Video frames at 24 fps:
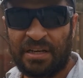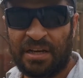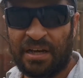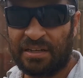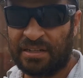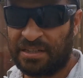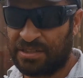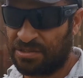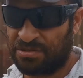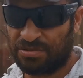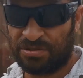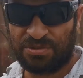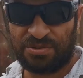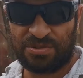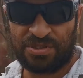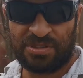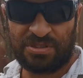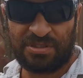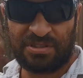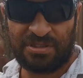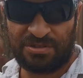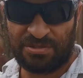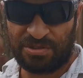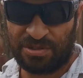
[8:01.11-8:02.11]
unless you do
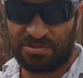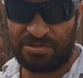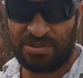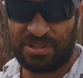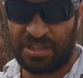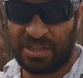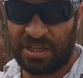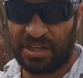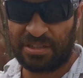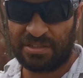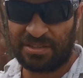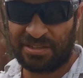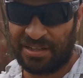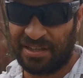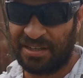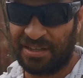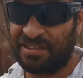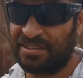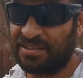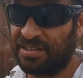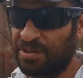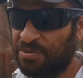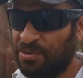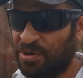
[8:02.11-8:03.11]

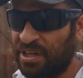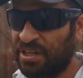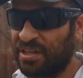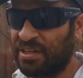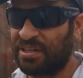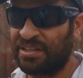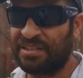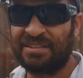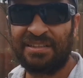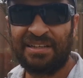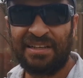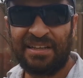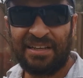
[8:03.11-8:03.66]
DIY.